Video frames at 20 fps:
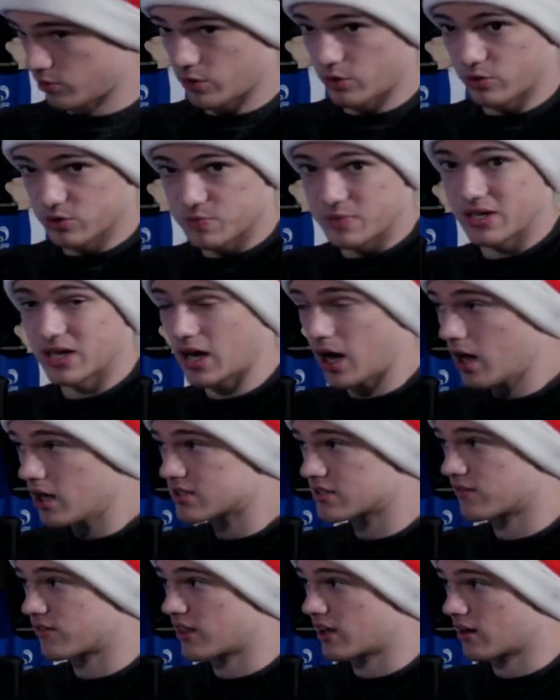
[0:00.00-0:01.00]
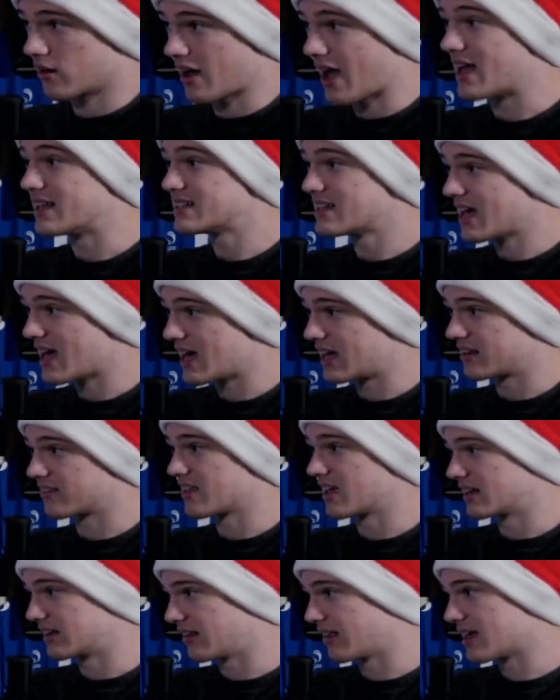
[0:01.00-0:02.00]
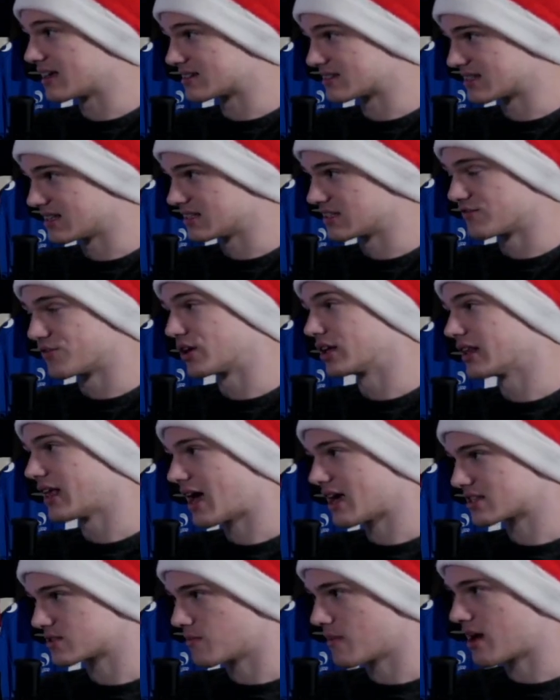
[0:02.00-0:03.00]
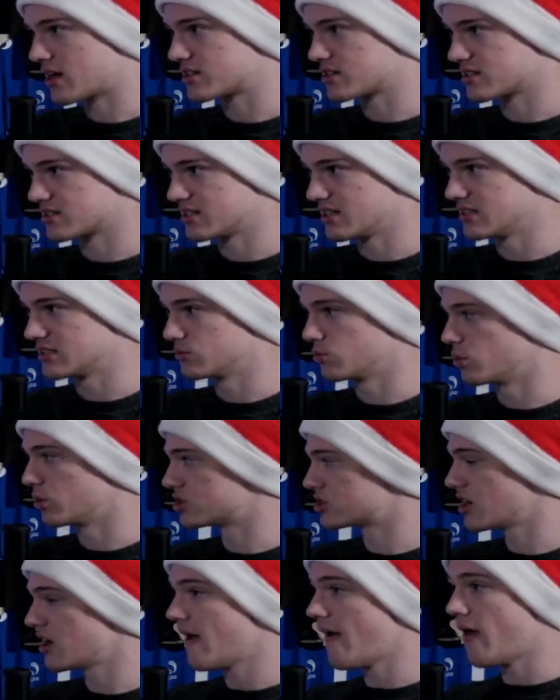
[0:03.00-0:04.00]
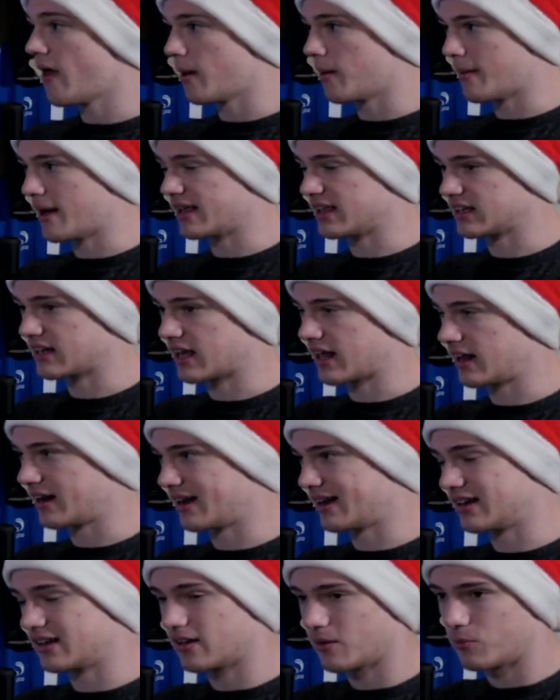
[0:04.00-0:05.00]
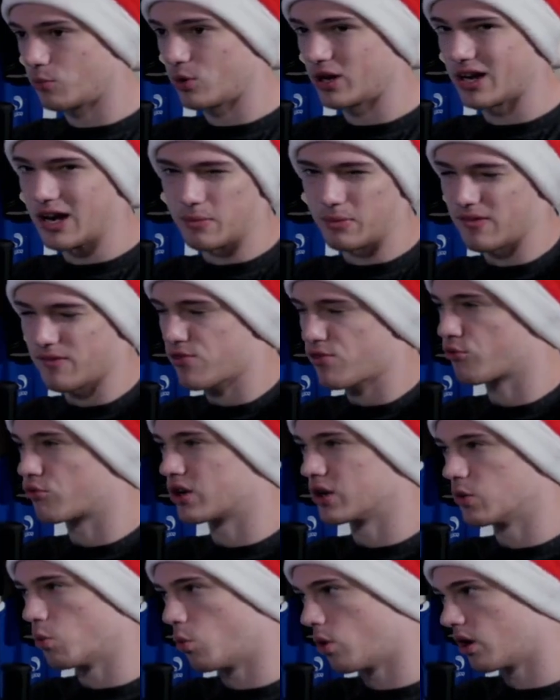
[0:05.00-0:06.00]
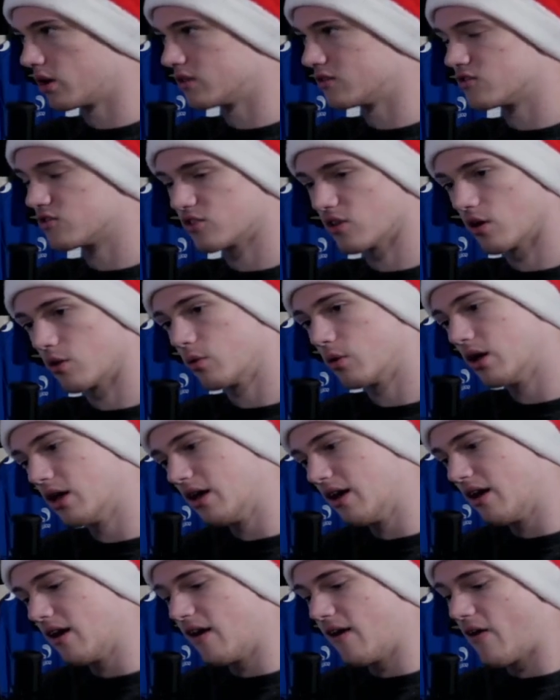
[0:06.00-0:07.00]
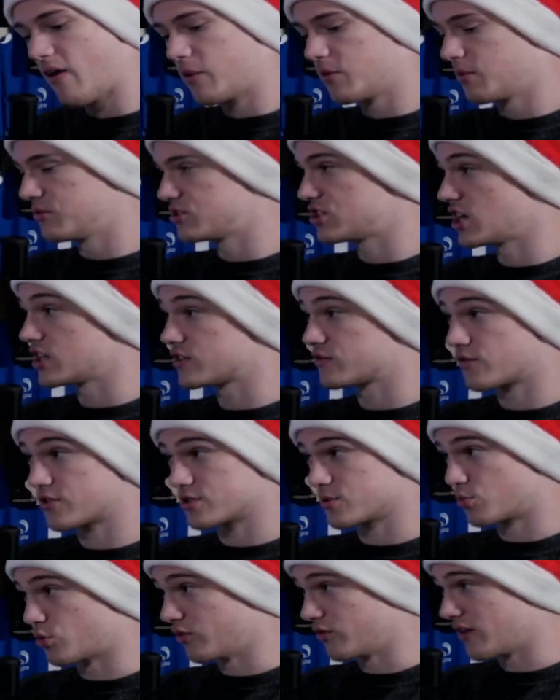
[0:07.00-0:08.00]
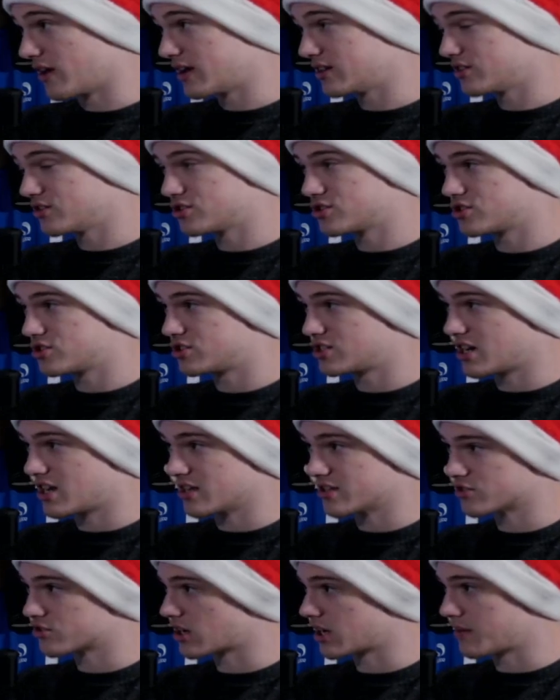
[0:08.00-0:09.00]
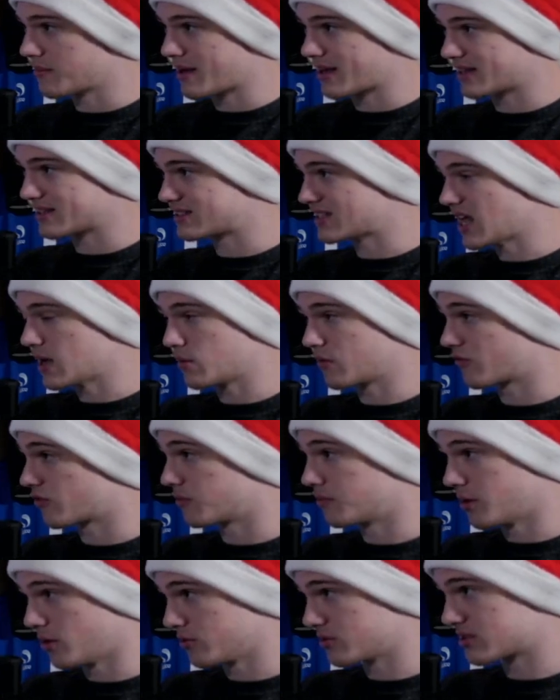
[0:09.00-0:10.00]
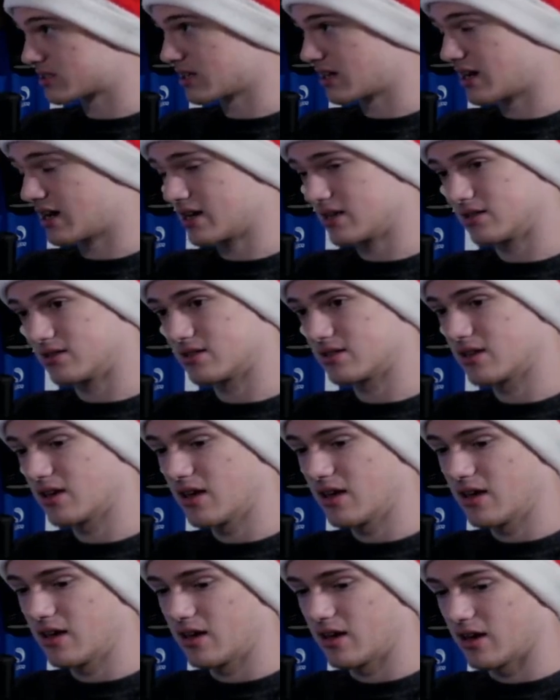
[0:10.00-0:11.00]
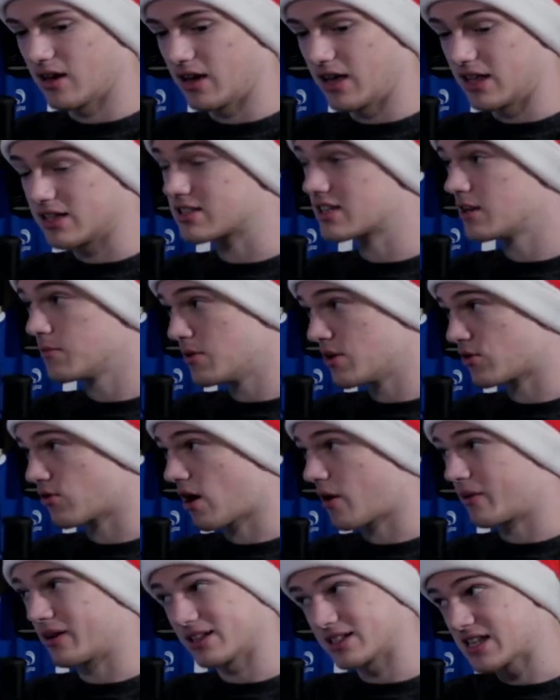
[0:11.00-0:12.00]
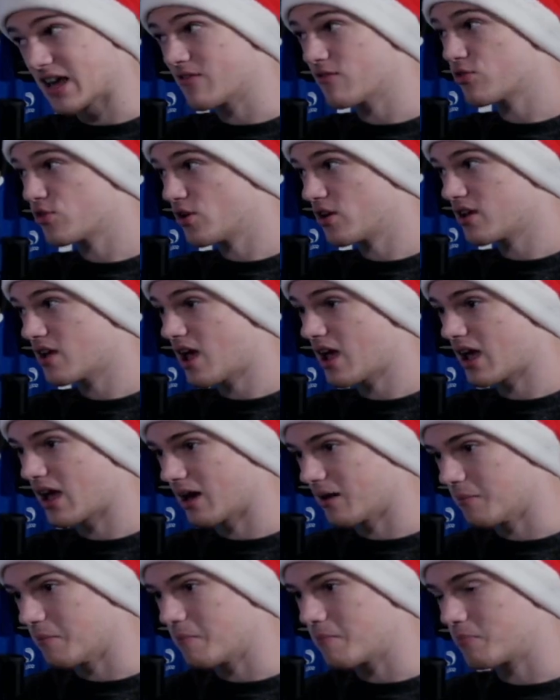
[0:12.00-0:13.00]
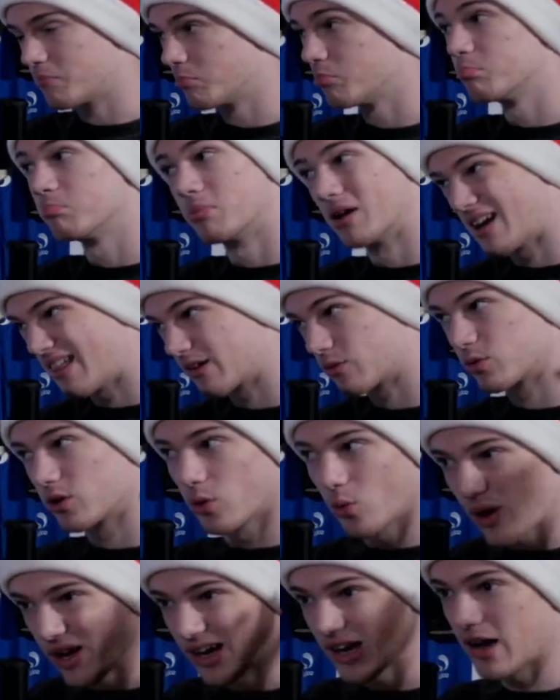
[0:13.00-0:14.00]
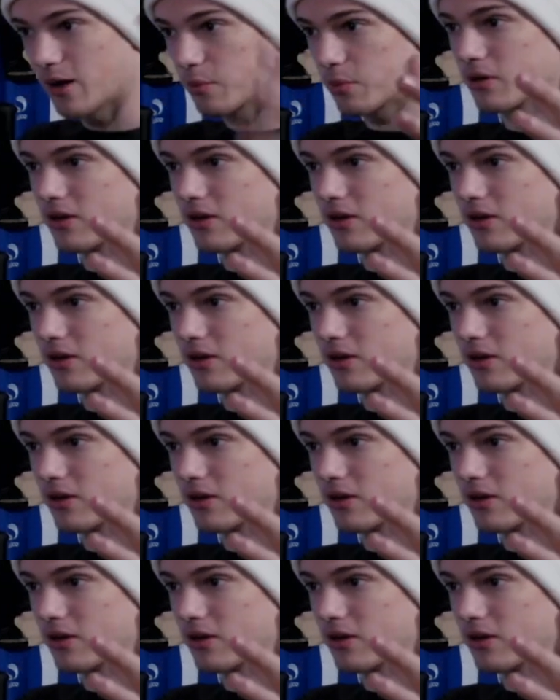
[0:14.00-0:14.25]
because of their head-to-head at the end of last season, the very last match of the season, which Man United ended up winning, I believe, 3-1. So chance for some revenge, chance to try and make a statement for both sides. It's going to be a great one. It's 7:30 a.m., but I think we're going to wake up